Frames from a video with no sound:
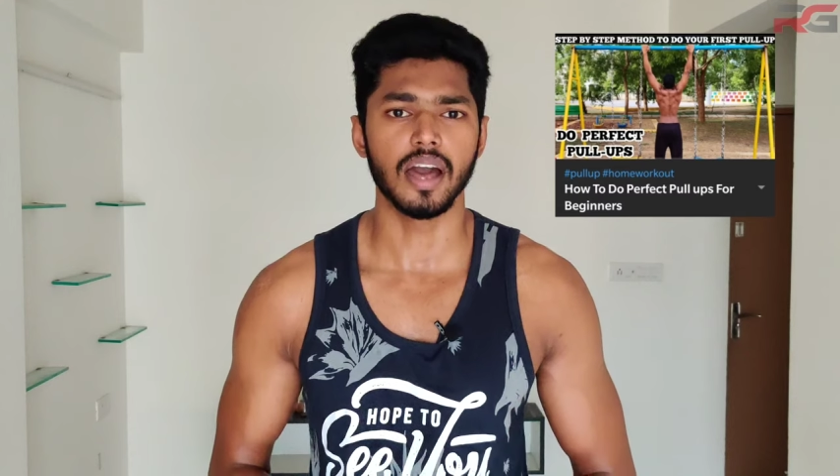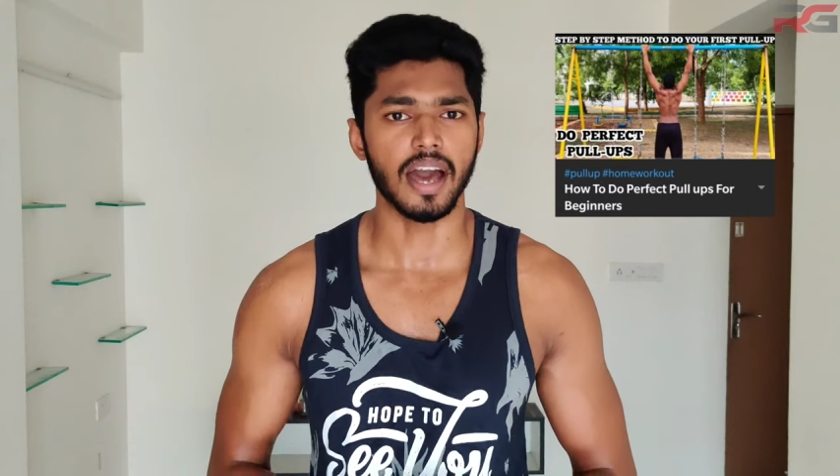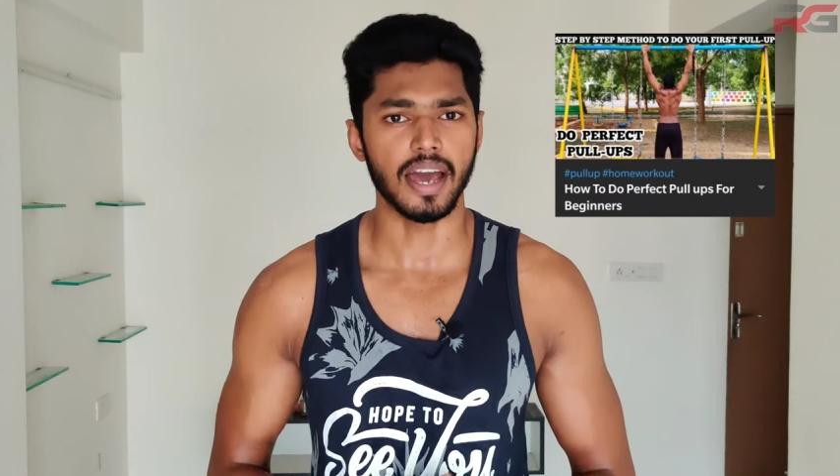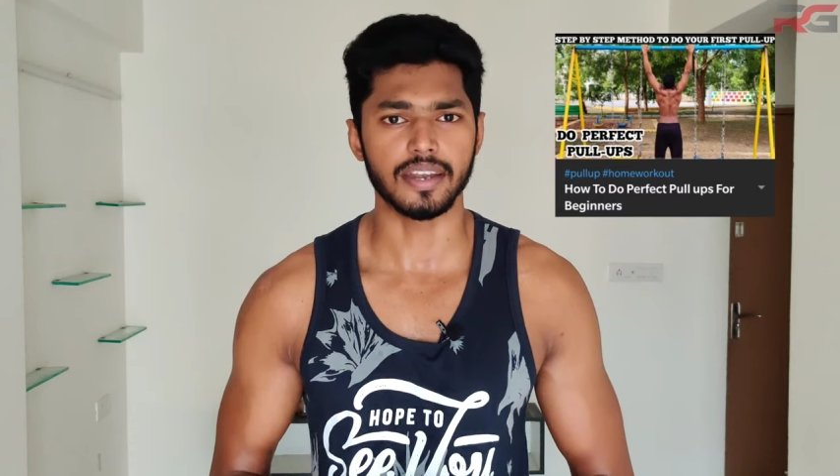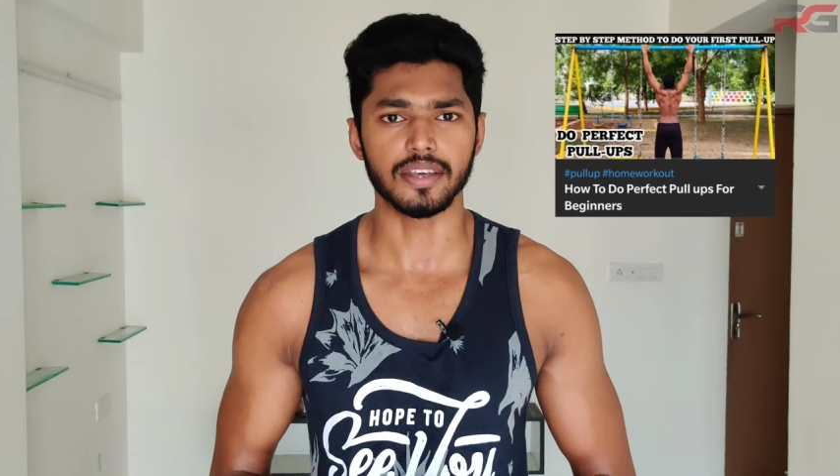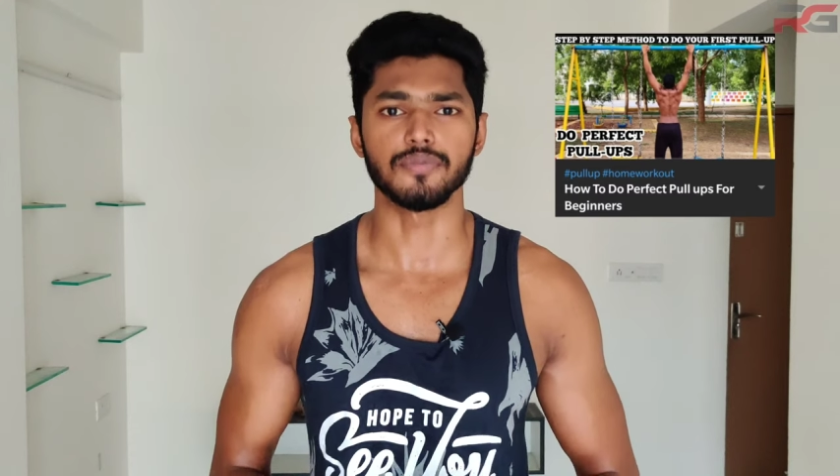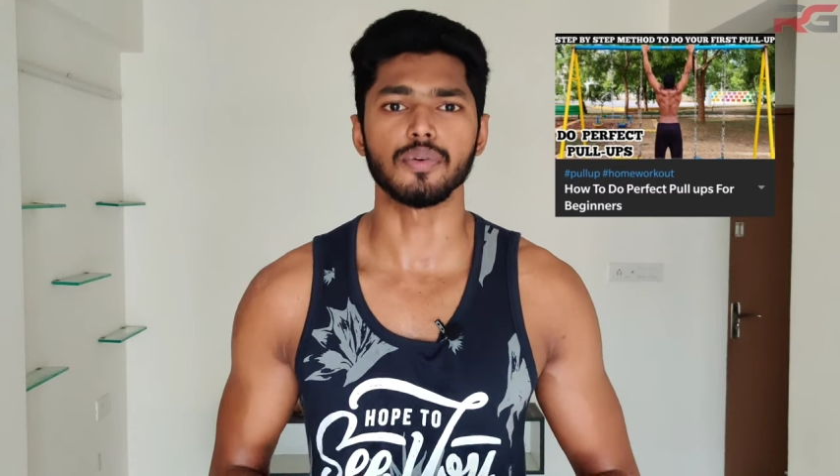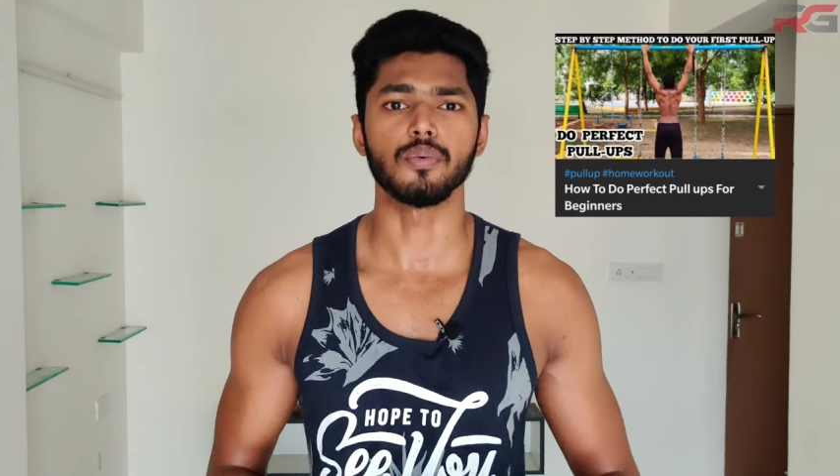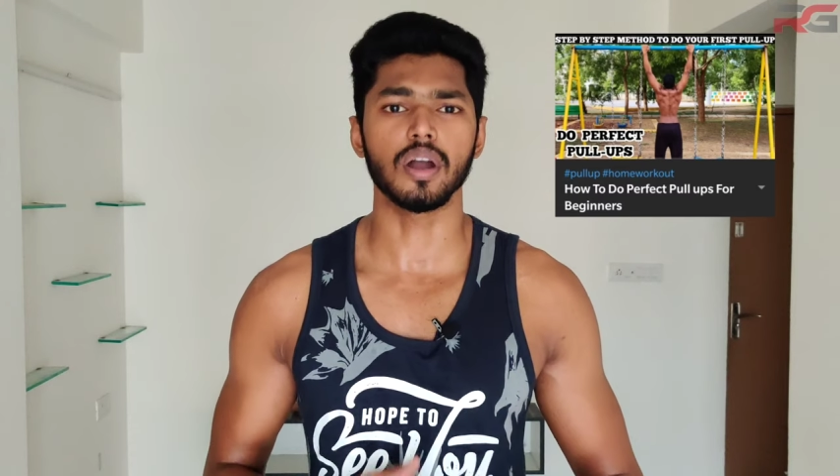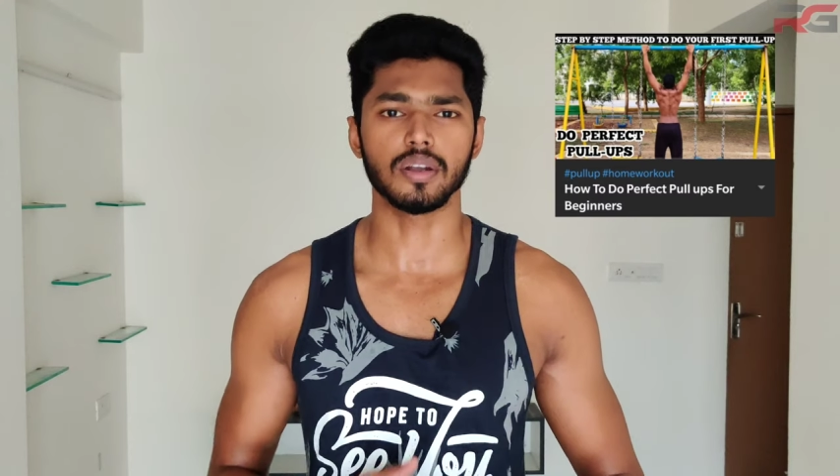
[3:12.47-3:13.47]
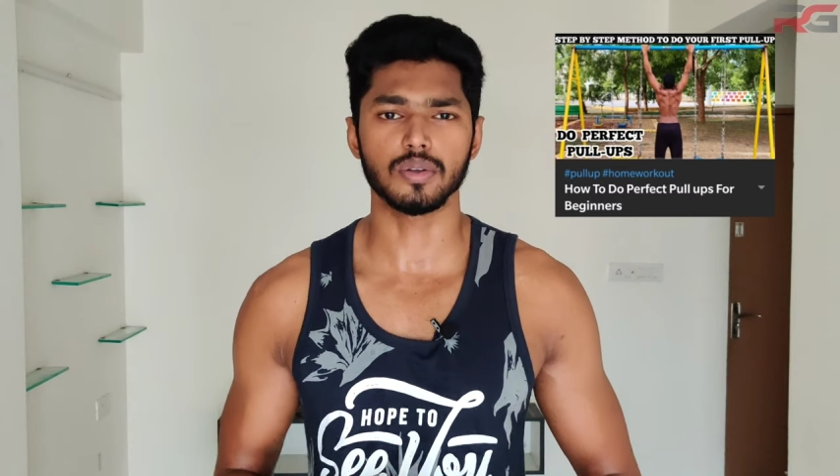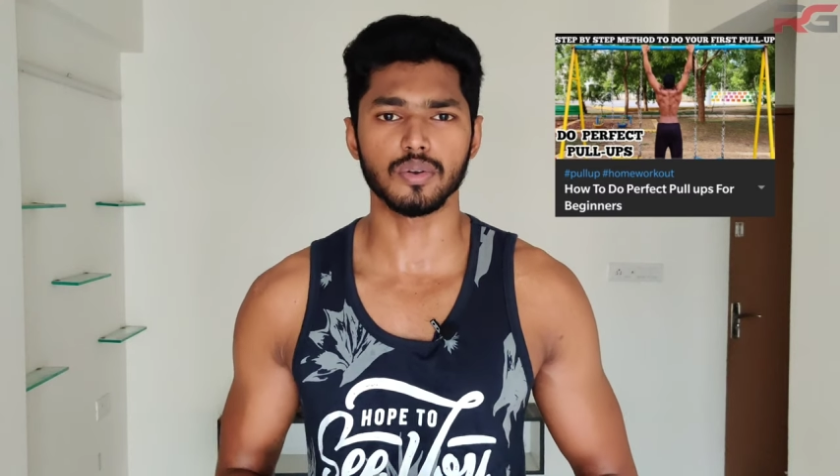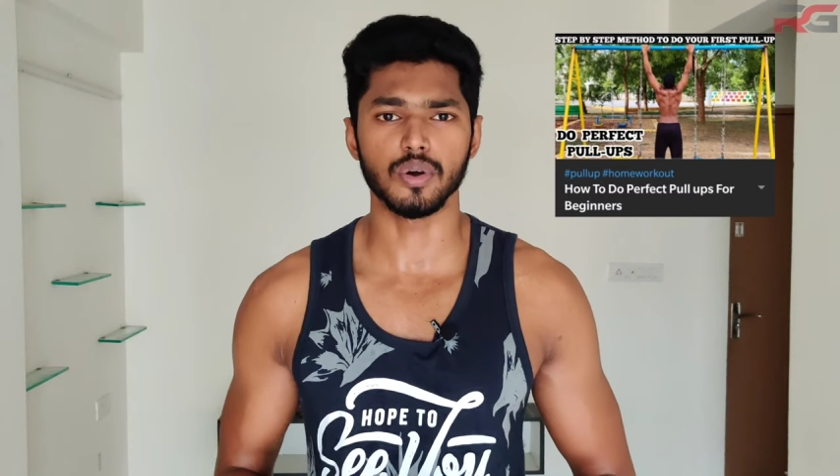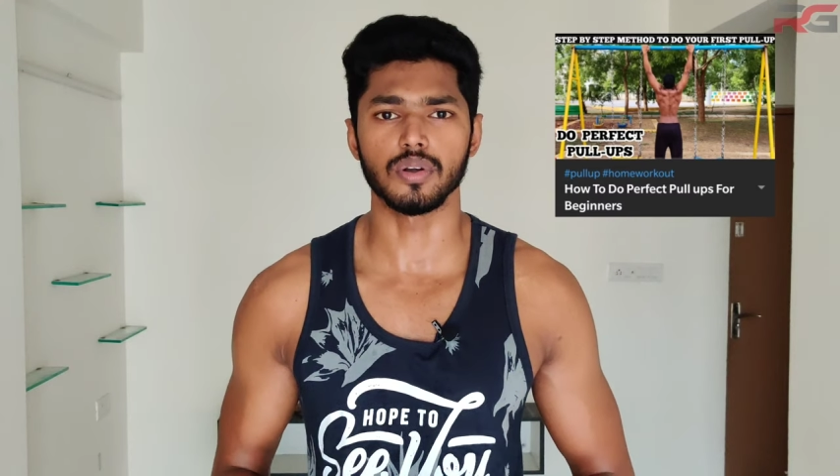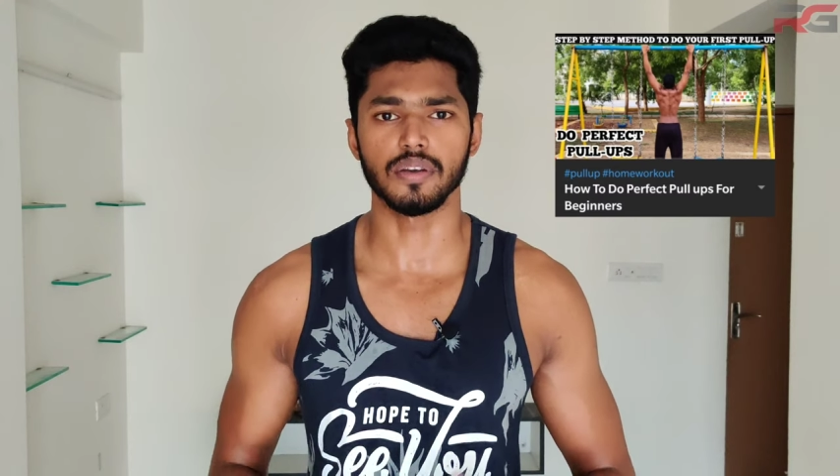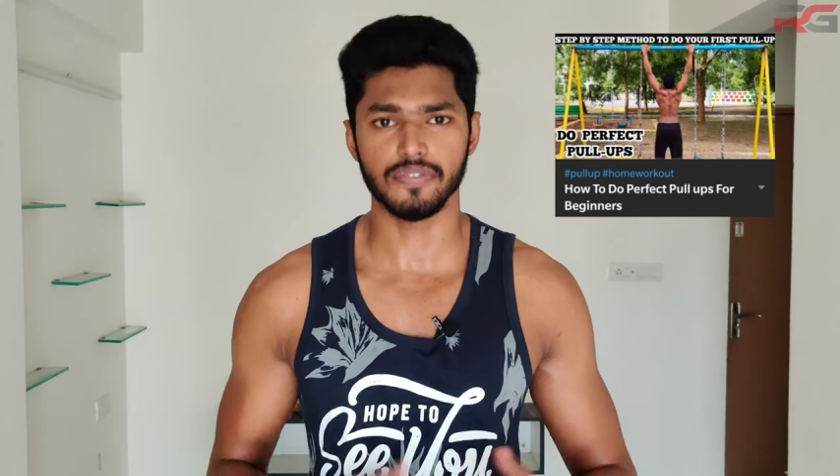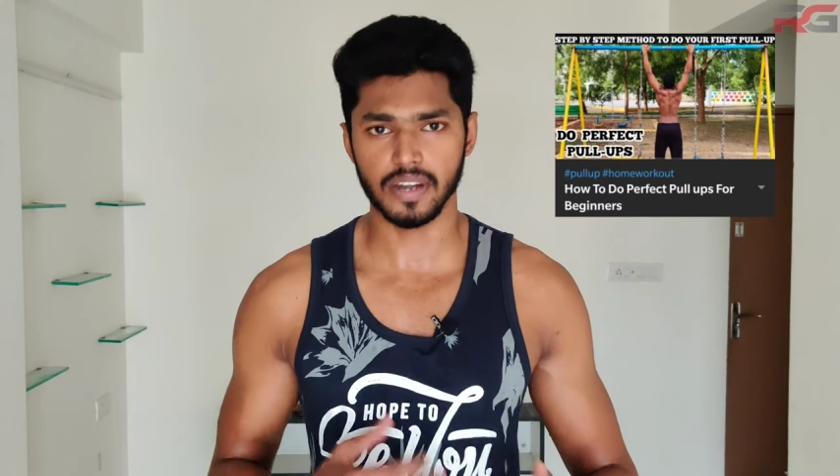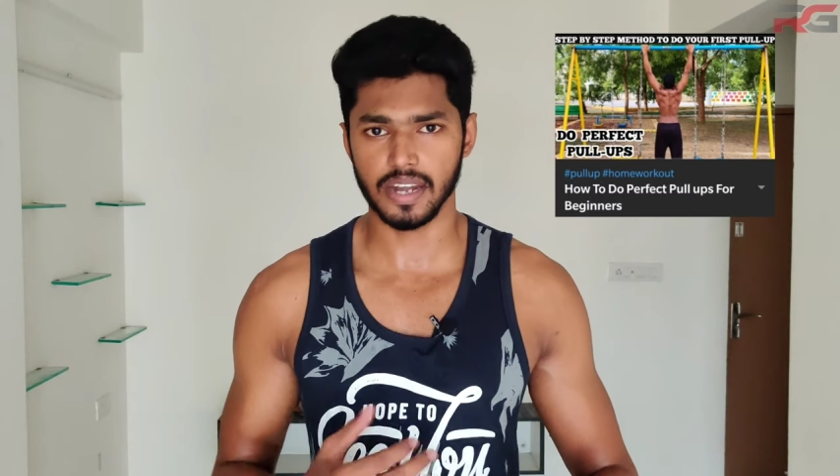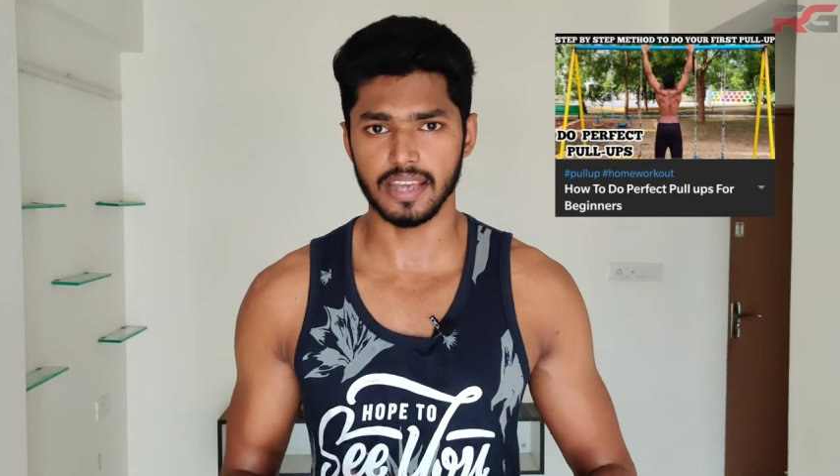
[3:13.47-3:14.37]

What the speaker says: And if you want to know different